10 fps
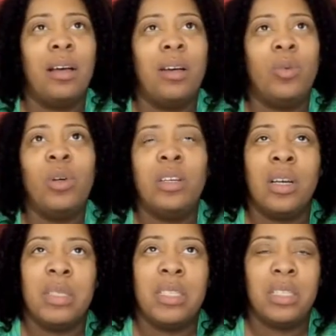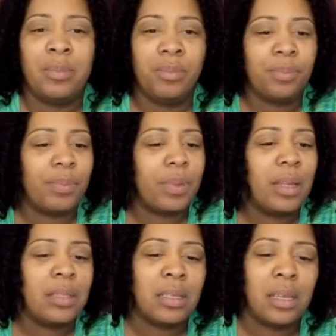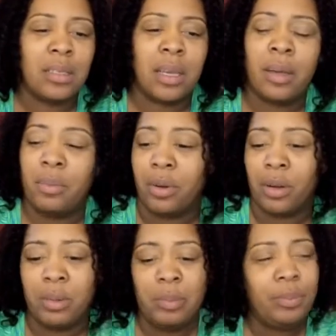Wood comes in and says, "Hey, bro,